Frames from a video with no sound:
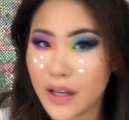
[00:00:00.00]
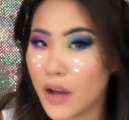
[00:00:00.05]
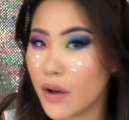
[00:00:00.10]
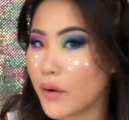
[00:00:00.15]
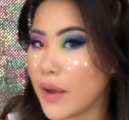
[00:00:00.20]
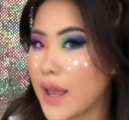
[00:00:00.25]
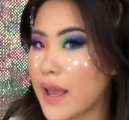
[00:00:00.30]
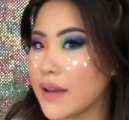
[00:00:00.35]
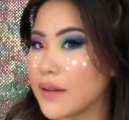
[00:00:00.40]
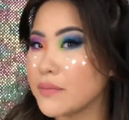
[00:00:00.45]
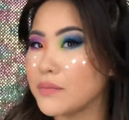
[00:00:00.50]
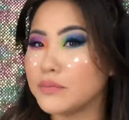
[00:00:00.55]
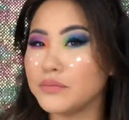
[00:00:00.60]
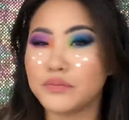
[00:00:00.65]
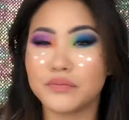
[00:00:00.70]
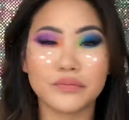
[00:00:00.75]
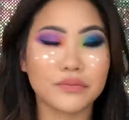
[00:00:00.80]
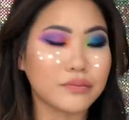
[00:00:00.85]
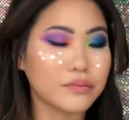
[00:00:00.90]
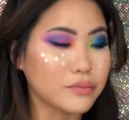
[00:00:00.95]
Okay,
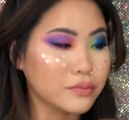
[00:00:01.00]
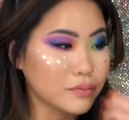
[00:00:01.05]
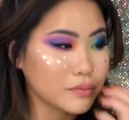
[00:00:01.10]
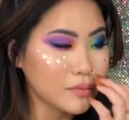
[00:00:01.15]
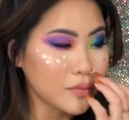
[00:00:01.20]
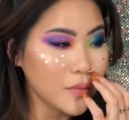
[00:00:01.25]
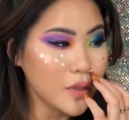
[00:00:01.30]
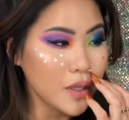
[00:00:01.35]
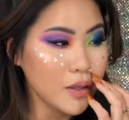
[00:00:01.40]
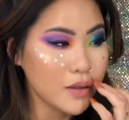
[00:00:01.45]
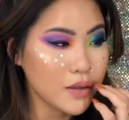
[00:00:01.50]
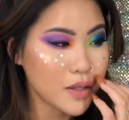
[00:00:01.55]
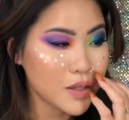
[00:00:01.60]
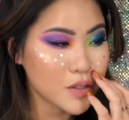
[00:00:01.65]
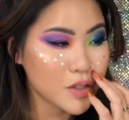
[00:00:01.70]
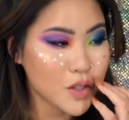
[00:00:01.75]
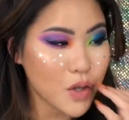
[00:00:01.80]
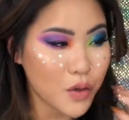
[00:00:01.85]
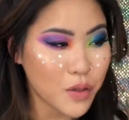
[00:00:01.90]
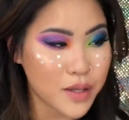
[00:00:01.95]

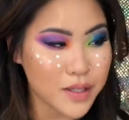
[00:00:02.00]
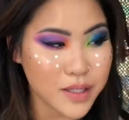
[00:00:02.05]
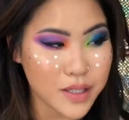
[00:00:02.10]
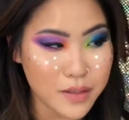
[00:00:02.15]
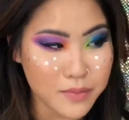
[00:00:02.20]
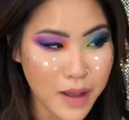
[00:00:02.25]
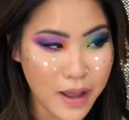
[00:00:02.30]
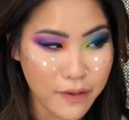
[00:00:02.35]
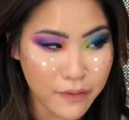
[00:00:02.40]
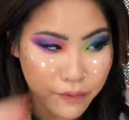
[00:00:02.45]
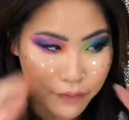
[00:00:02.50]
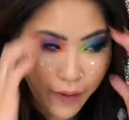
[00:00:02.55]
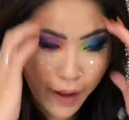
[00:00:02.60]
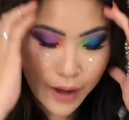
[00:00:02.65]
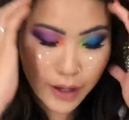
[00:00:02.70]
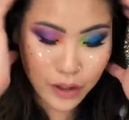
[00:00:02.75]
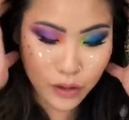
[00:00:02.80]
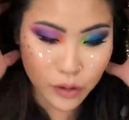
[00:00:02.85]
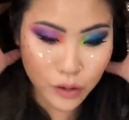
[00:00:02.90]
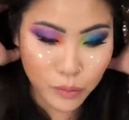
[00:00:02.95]
so this is my
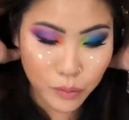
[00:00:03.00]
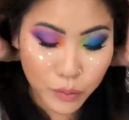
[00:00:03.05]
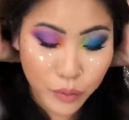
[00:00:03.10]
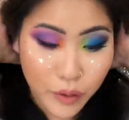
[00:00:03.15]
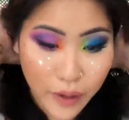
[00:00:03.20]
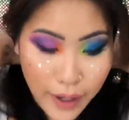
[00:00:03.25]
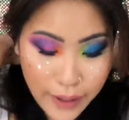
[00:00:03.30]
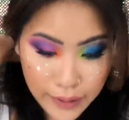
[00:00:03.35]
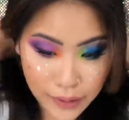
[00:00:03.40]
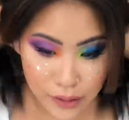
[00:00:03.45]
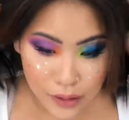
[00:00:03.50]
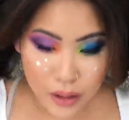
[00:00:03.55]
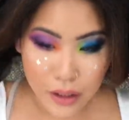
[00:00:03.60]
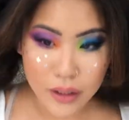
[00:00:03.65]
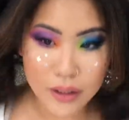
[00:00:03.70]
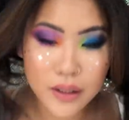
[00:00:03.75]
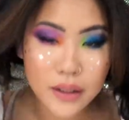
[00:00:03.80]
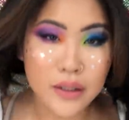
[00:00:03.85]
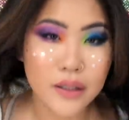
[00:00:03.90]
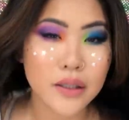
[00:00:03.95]
final Pride
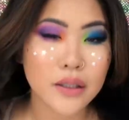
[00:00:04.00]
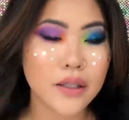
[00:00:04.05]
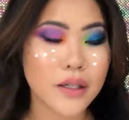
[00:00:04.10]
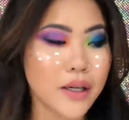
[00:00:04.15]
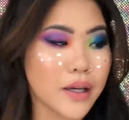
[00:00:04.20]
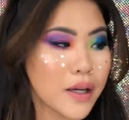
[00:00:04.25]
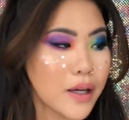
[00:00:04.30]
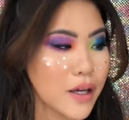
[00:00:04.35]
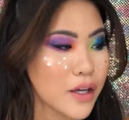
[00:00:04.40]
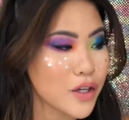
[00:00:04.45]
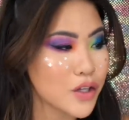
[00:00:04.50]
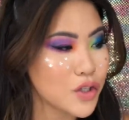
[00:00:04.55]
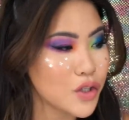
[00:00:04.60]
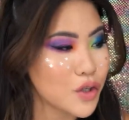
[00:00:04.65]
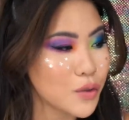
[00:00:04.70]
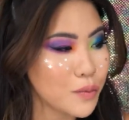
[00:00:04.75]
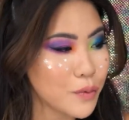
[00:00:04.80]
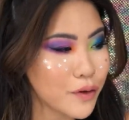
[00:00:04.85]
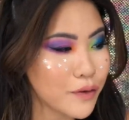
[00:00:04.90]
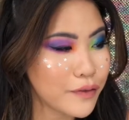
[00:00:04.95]
look.
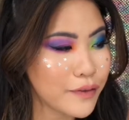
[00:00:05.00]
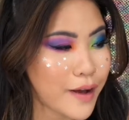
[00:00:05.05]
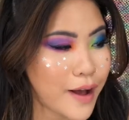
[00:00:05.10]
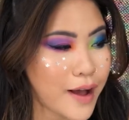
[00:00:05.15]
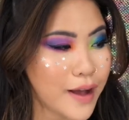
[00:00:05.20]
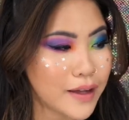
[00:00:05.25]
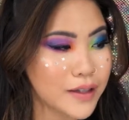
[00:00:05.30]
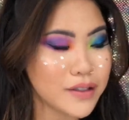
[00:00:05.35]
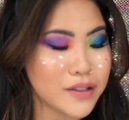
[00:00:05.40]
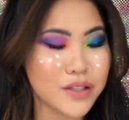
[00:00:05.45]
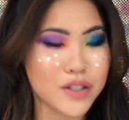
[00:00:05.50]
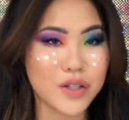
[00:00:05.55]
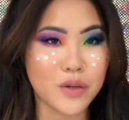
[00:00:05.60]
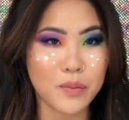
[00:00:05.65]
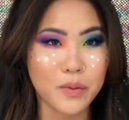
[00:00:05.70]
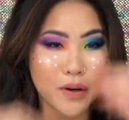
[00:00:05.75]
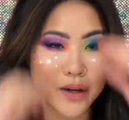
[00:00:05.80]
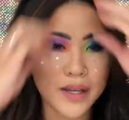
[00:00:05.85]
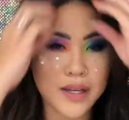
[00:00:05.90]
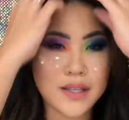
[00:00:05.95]
Super fun,
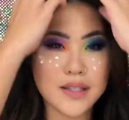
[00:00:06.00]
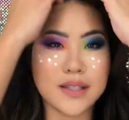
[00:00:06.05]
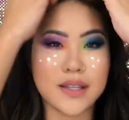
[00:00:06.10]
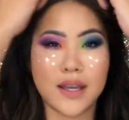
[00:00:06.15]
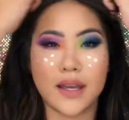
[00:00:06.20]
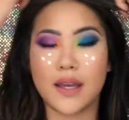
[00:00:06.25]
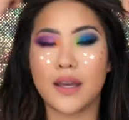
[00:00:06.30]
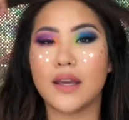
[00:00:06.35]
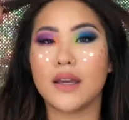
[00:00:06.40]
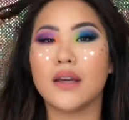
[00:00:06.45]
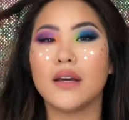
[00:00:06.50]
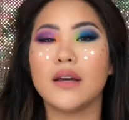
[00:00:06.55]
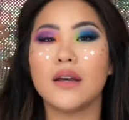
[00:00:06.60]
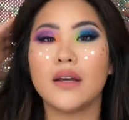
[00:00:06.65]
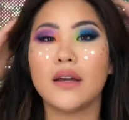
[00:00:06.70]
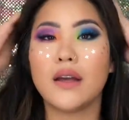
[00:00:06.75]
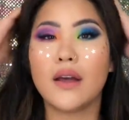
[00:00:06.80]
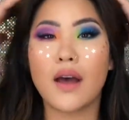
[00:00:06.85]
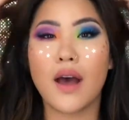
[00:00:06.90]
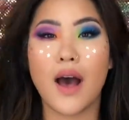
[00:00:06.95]
super easy,
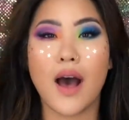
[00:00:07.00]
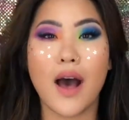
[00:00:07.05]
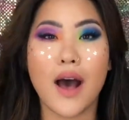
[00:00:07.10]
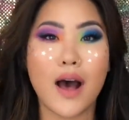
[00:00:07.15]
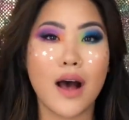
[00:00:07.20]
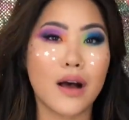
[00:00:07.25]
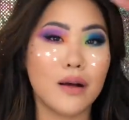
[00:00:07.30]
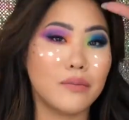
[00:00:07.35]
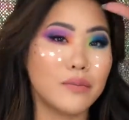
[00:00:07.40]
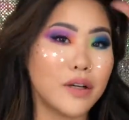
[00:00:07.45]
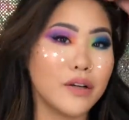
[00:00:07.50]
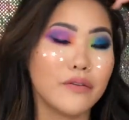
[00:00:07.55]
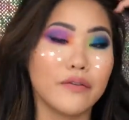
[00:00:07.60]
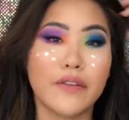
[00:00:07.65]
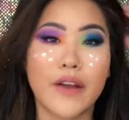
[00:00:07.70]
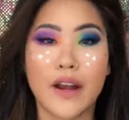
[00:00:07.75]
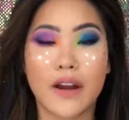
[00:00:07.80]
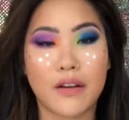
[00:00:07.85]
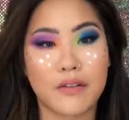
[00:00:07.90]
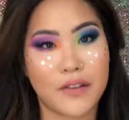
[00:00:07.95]

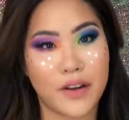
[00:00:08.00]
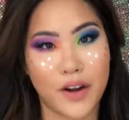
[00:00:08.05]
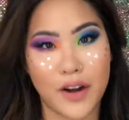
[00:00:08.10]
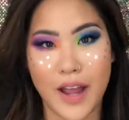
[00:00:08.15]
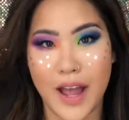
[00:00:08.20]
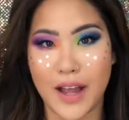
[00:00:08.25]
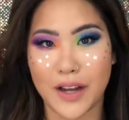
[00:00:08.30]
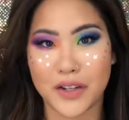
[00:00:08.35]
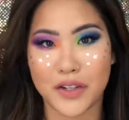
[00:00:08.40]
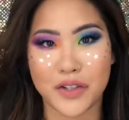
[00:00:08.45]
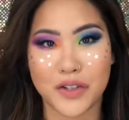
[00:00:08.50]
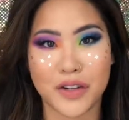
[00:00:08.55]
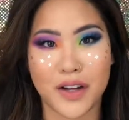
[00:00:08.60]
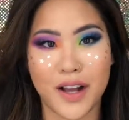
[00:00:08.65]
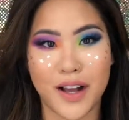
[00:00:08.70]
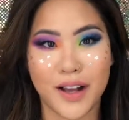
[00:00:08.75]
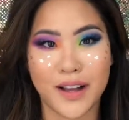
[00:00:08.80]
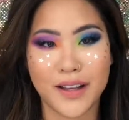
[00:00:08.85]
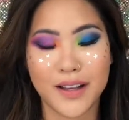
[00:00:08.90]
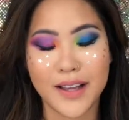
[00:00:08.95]
very, very
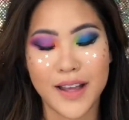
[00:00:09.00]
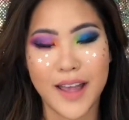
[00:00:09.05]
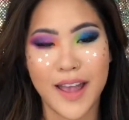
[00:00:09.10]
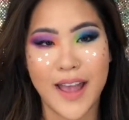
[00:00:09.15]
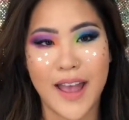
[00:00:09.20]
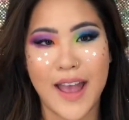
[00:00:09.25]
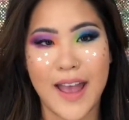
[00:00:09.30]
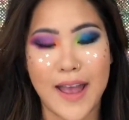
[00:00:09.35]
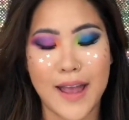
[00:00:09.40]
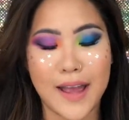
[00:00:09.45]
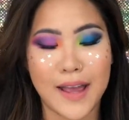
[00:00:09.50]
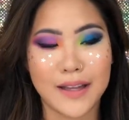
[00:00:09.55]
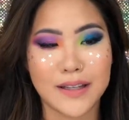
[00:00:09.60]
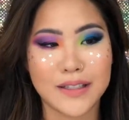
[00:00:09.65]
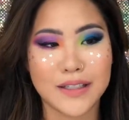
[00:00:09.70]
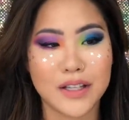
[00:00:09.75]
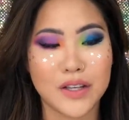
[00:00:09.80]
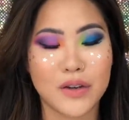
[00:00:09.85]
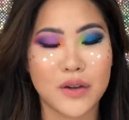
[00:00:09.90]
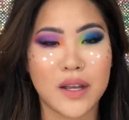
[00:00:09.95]
extra. And
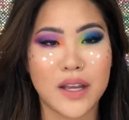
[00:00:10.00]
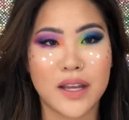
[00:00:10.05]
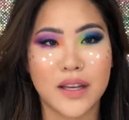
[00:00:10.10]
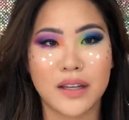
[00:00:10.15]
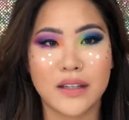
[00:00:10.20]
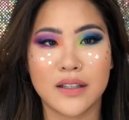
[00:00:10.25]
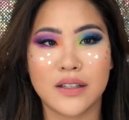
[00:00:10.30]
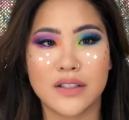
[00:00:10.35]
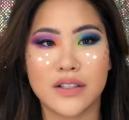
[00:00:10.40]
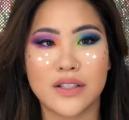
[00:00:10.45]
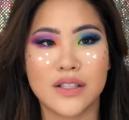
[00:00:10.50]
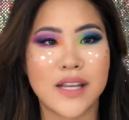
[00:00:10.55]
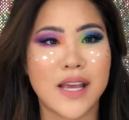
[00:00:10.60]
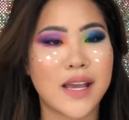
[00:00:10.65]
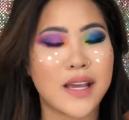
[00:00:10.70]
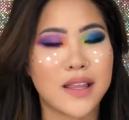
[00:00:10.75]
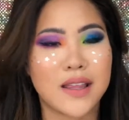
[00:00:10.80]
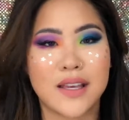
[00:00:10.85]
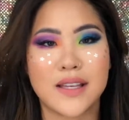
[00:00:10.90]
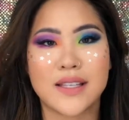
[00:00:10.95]
you can
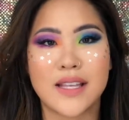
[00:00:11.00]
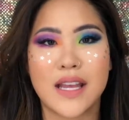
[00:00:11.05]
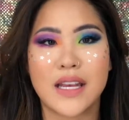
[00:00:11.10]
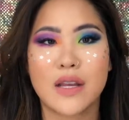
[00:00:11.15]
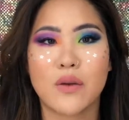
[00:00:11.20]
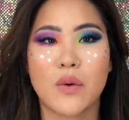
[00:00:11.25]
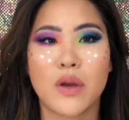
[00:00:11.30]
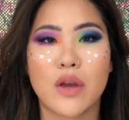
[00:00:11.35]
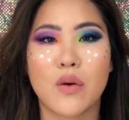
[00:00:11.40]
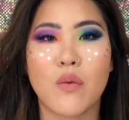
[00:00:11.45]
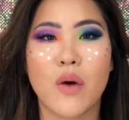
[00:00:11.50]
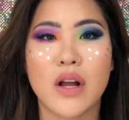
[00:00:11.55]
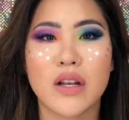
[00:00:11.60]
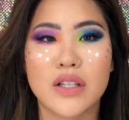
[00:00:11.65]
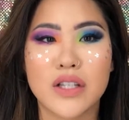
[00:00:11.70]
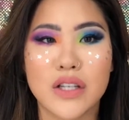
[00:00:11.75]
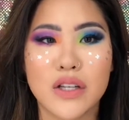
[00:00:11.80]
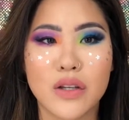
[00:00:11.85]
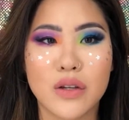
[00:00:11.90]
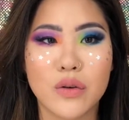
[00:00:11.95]
take this any way you want
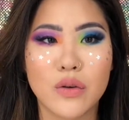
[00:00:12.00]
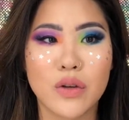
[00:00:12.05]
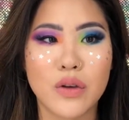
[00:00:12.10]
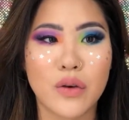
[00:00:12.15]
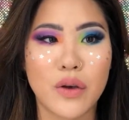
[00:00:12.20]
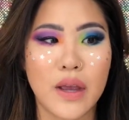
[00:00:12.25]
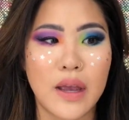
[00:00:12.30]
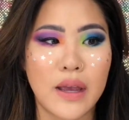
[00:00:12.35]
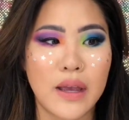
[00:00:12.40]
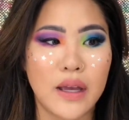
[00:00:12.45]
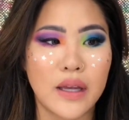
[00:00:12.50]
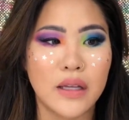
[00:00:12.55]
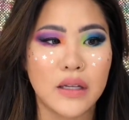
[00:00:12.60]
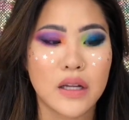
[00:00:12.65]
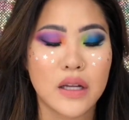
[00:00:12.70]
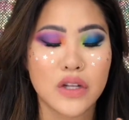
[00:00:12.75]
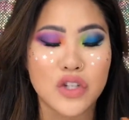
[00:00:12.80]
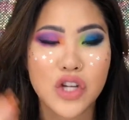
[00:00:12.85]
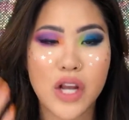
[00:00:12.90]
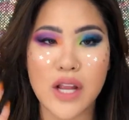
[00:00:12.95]
to. You
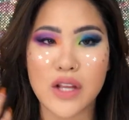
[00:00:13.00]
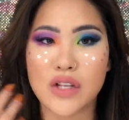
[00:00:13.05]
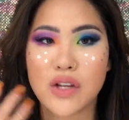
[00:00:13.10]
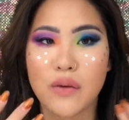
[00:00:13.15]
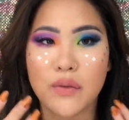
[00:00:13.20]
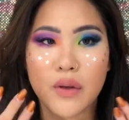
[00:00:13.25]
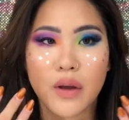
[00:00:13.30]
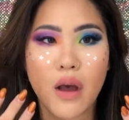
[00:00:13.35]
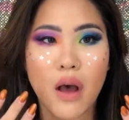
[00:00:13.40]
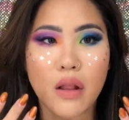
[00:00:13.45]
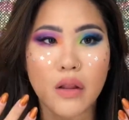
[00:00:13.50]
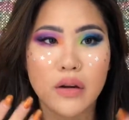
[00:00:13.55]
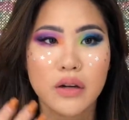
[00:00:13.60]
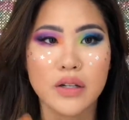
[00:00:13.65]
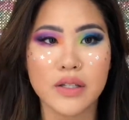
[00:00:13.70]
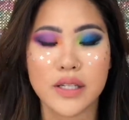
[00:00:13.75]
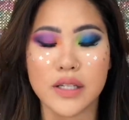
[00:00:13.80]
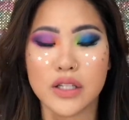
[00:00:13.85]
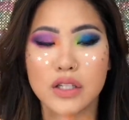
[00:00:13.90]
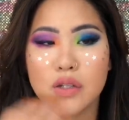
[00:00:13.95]
can change out the
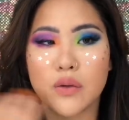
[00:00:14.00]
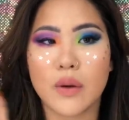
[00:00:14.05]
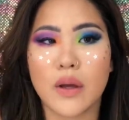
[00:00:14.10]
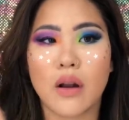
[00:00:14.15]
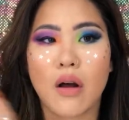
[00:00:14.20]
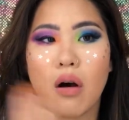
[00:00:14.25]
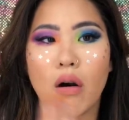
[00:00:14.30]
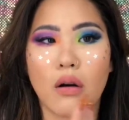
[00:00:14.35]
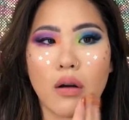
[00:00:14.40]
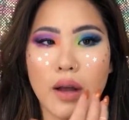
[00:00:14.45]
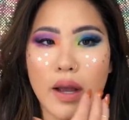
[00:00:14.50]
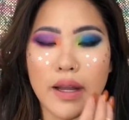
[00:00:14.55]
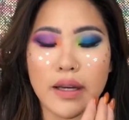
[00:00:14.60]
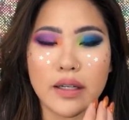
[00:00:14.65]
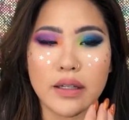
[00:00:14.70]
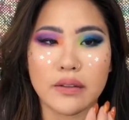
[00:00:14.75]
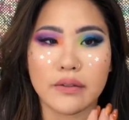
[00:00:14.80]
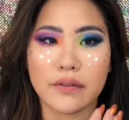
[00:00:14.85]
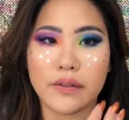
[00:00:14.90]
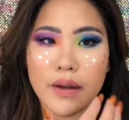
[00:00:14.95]
colors and do it all kind
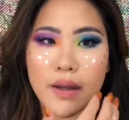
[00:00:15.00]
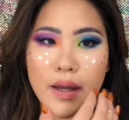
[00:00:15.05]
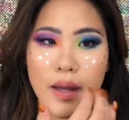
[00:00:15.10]
of,